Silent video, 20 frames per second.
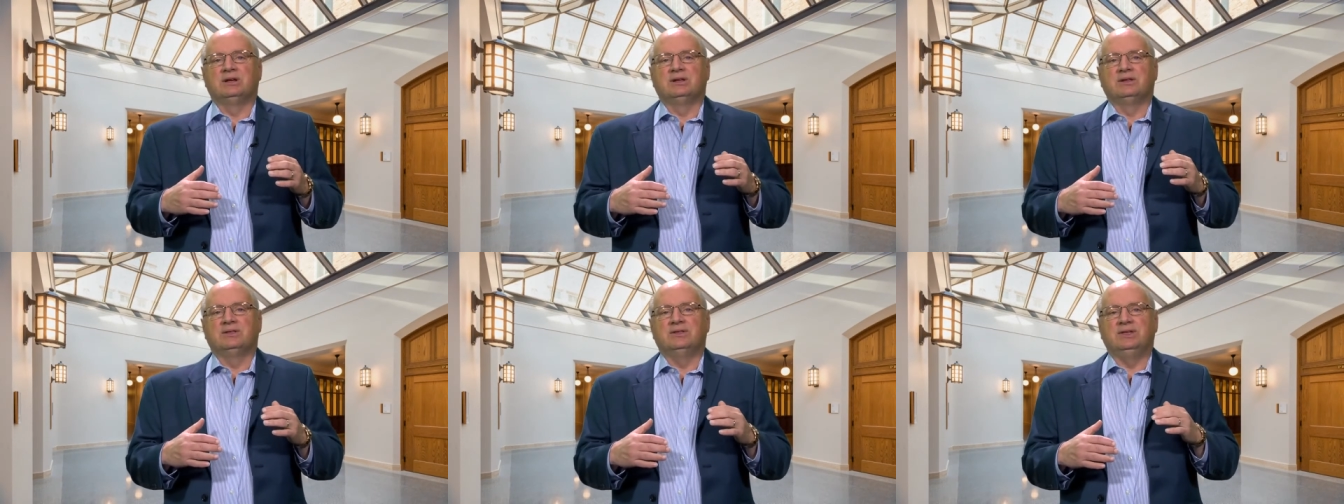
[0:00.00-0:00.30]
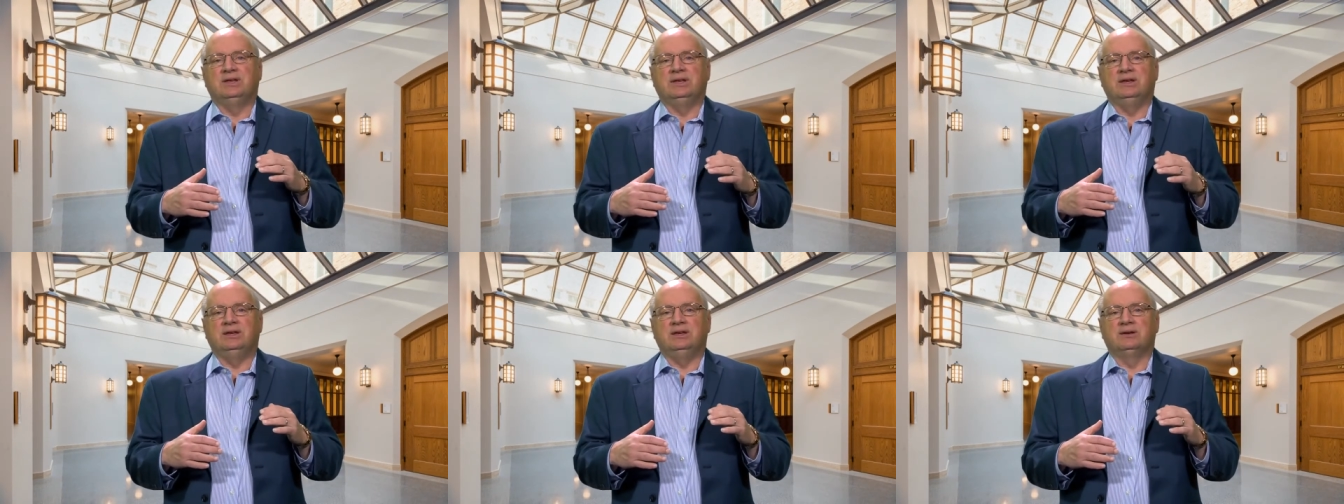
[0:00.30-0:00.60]

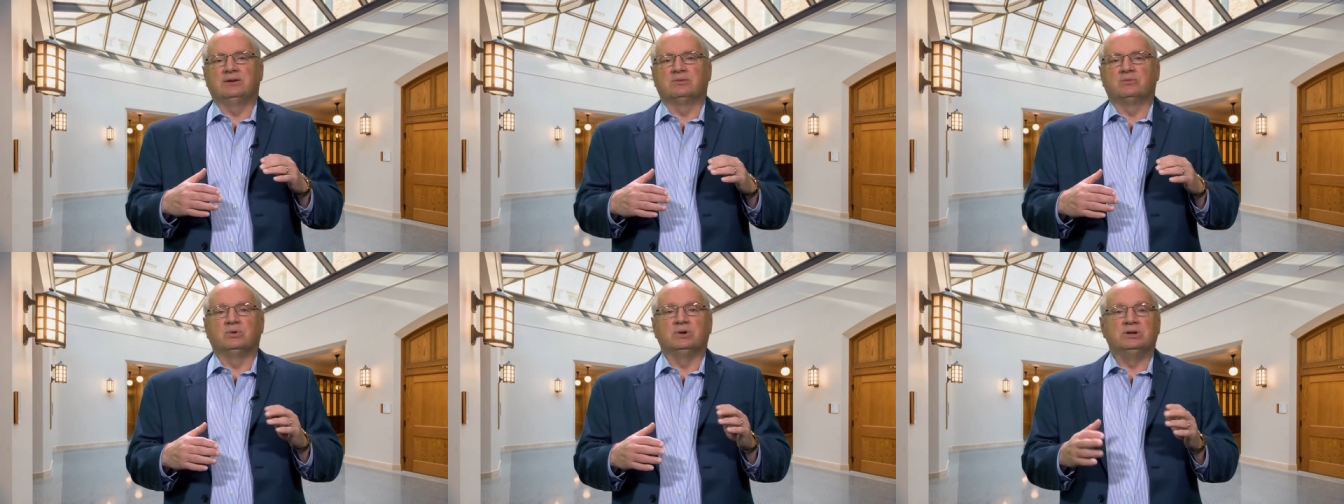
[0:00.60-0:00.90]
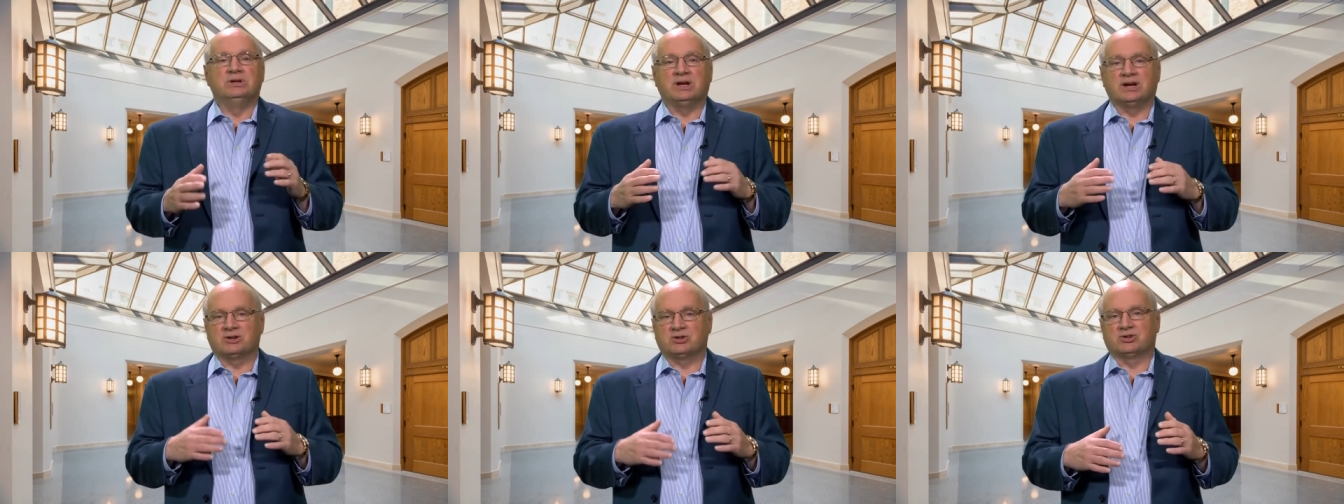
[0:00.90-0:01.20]
the
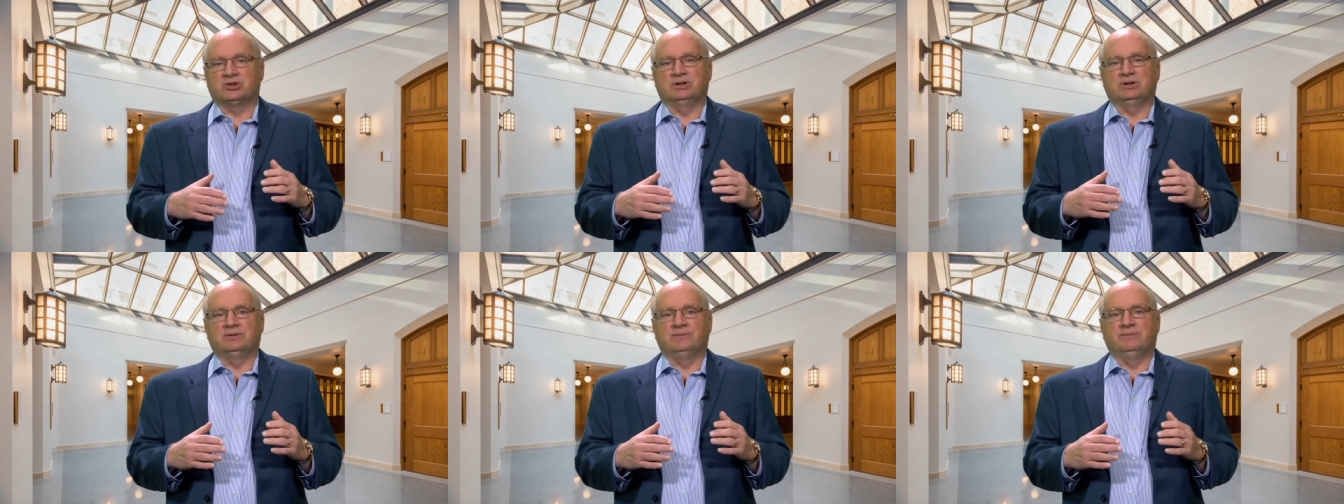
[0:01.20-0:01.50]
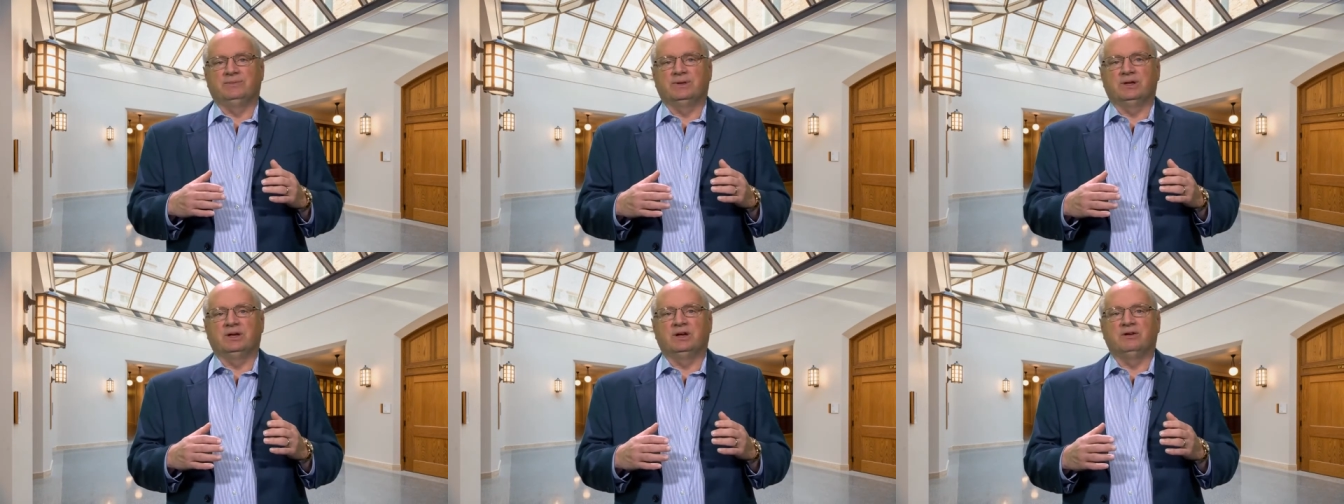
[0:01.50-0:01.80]
reduction
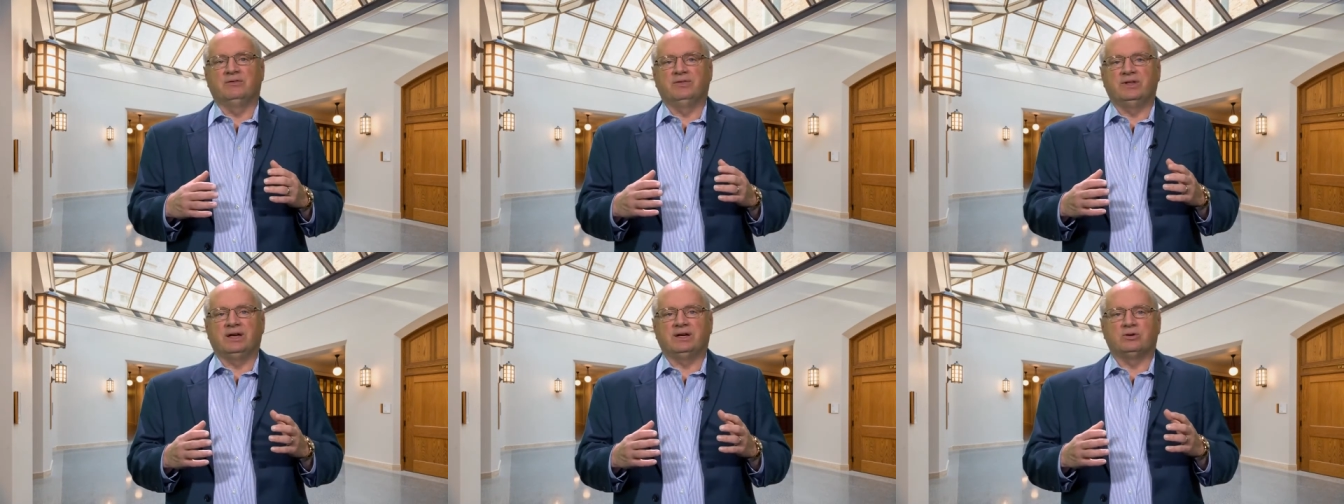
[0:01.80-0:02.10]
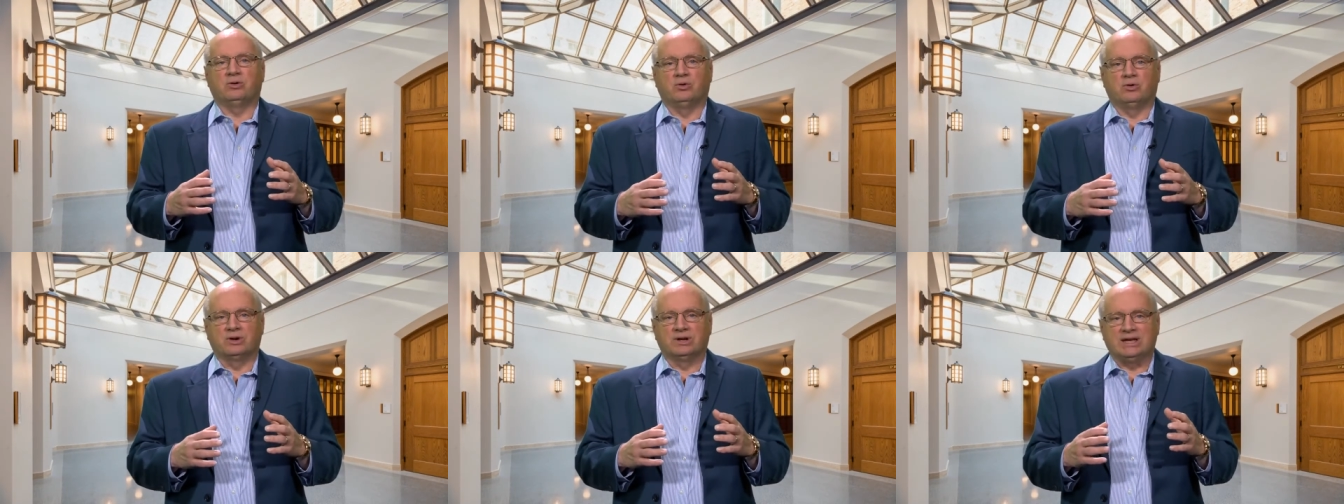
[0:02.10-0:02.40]
of that
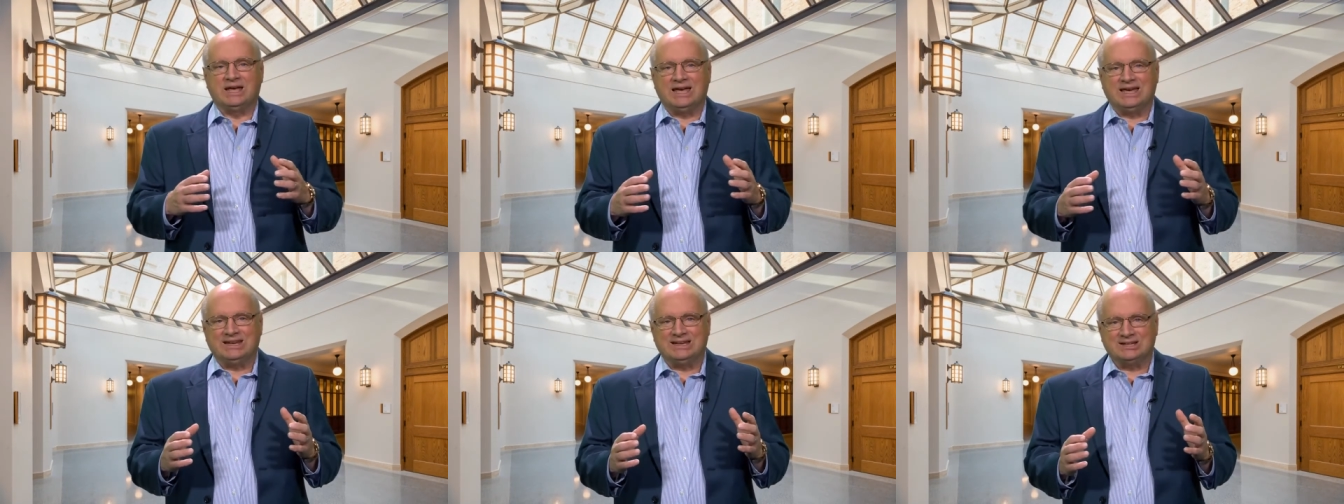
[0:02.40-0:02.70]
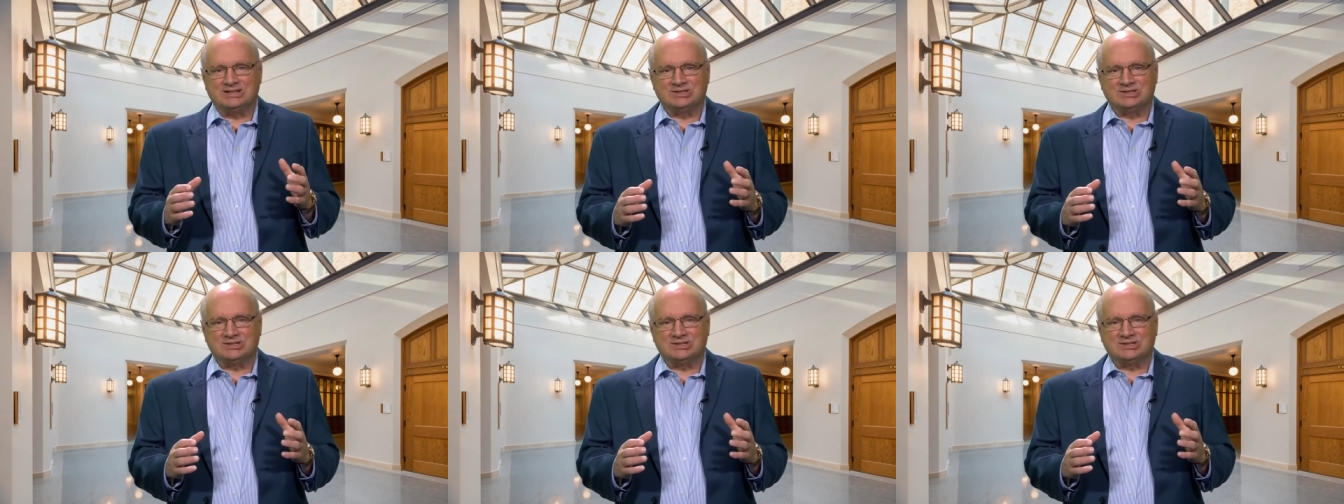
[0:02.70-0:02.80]
organic